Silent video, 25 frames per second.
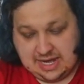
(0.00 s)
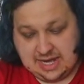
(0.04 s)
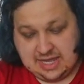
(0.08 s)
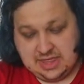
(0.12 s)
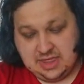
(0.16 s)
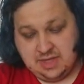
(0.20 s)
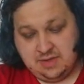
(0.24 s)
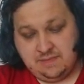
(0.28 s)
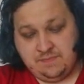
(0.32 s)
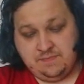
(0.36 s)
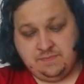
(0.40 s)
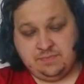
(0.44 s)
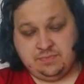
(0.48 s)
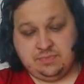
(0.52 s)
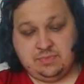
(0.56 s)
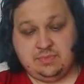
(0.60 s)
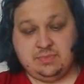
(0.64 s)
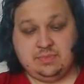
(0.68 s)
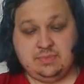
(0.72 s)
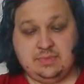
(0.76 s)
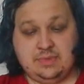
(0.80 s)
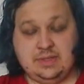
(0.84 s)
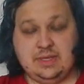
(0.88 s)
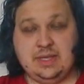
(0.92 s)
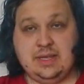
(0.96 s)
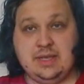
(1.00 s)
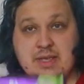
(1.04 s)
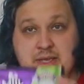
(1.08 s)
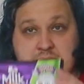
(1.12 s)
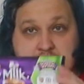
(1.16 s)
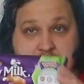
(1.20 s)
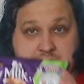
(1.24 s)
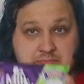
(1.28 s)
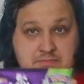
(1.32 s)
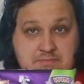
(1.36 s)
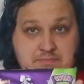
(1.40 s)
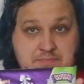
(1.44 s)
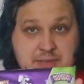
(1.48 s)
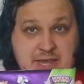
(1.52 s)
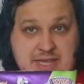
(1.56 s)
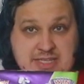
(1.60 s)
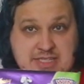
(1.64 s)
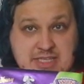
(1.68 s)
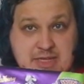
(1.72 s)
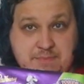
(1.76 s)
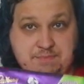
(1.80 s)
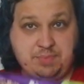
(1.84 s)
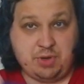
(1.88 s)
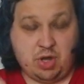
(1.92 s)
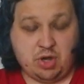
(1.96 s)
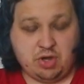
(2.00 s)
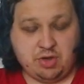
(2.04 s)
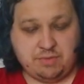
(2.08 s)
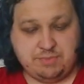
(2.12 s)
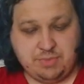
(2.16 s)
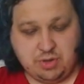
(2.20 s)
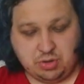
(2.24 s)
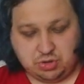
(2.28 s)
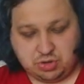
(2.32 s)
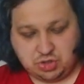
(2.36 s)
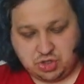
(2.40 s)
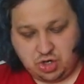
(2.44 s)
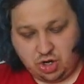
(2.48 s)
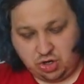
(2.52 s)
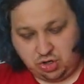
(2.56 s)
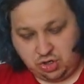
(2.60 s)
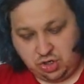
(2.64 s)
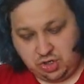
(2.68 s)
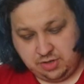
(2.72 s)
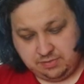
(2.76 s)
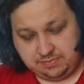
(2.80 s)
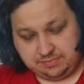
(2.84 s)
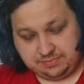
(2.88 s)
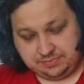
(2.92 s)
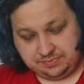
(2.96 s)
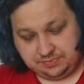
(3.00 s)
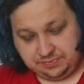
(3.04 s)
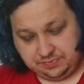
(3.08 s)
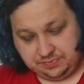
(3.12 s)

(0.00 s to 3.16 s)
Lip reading: in them. Basic block of milk chocolate.